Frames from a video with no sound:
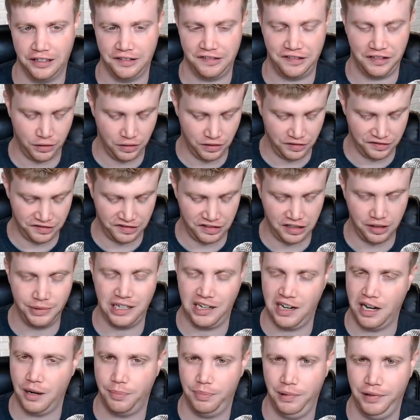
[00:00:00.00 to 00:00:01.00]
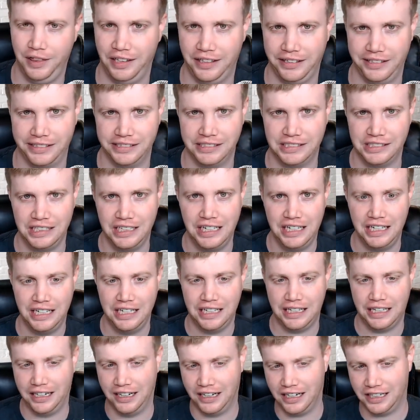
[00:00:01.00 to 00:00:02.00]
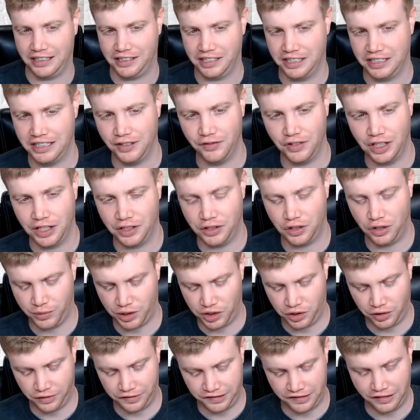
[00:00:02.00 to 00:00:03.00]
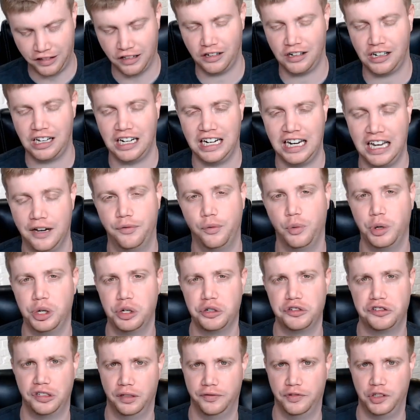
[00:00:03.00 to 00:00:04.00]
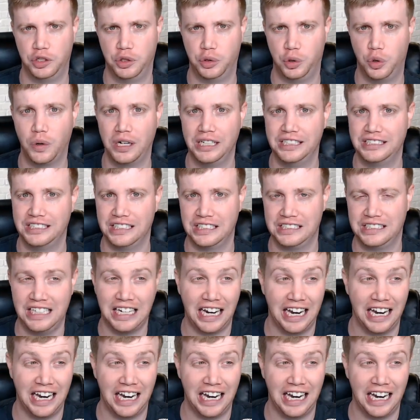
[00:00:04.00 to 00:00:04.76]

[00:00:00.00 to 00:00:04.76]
So there's going to be a couple things, and not to deviate too much here. So they're going to have Windows Server 2016.